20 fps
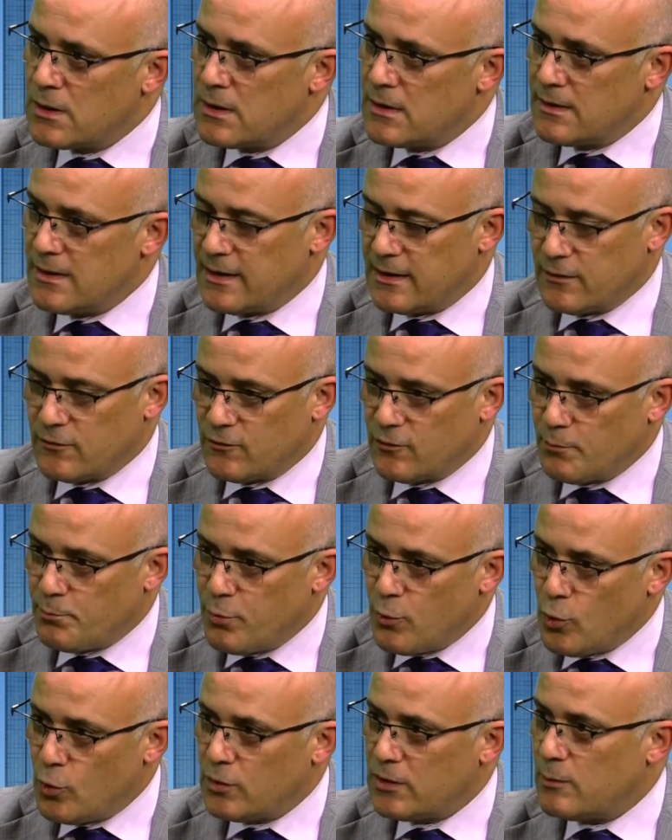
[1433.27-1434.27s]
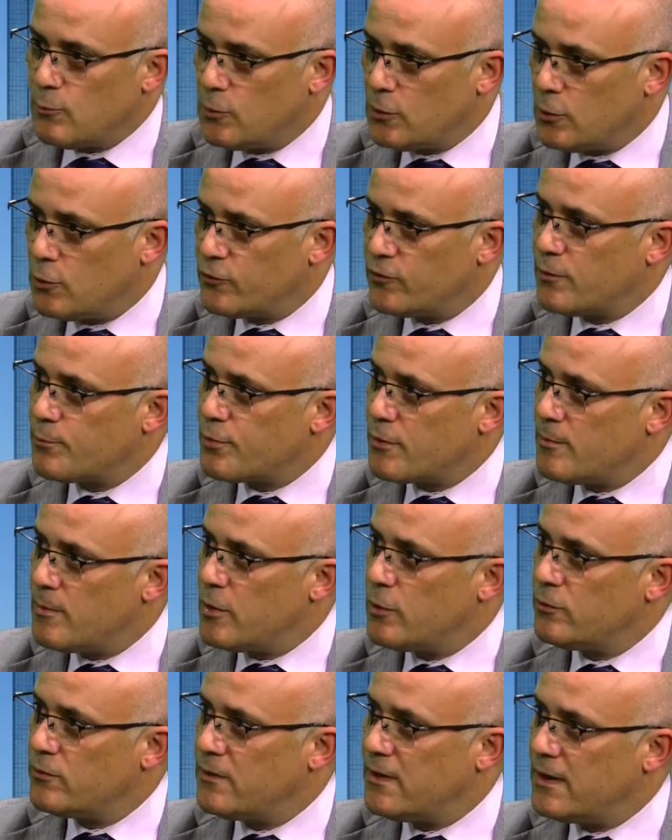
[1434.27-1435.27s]
they can support and will also
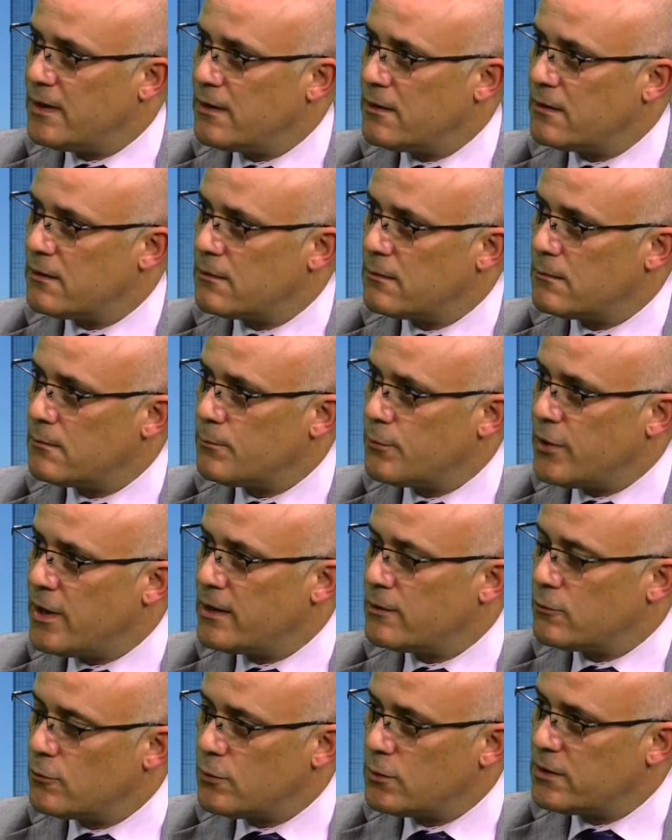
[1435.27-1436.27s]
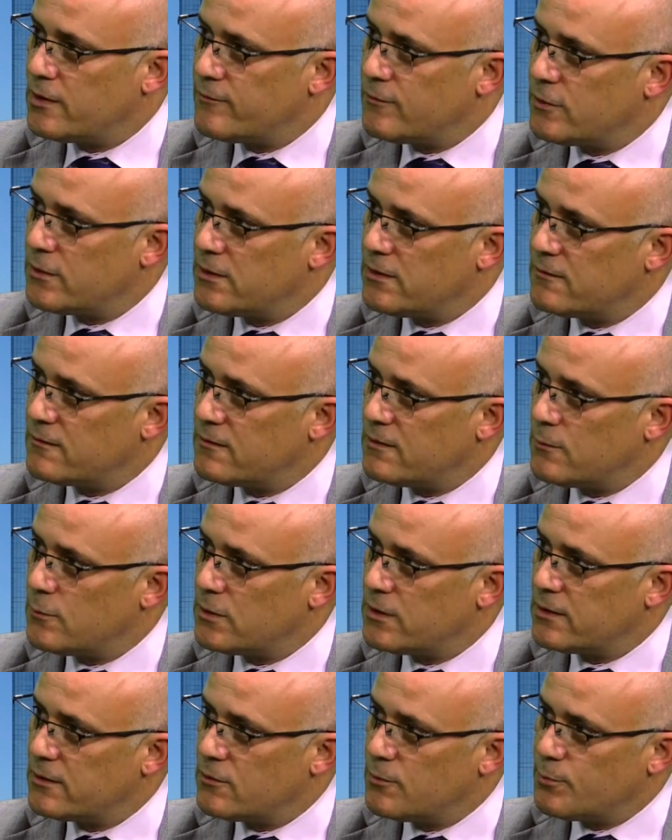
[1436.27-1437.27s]
promote their brand or whatever it is they're
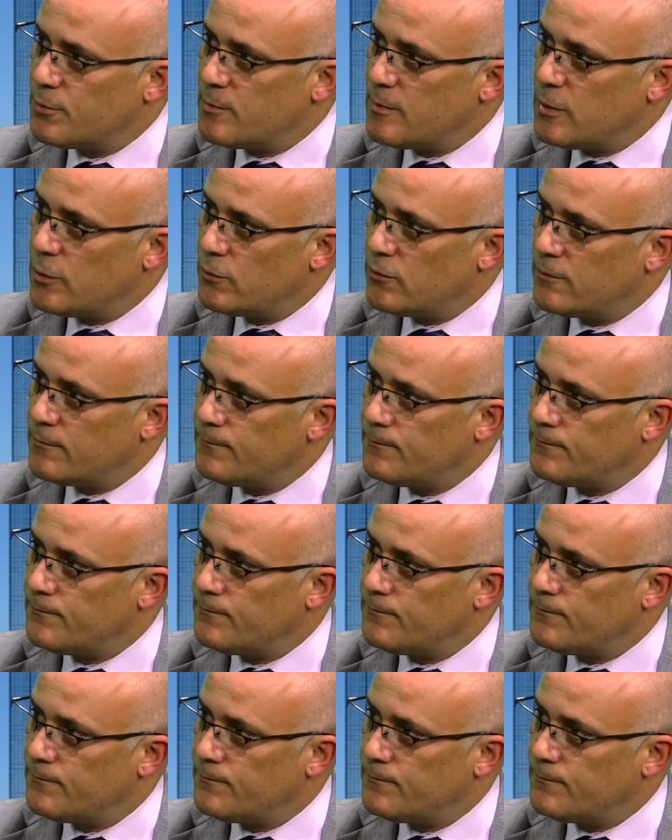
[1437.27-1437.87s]
wanting to promote.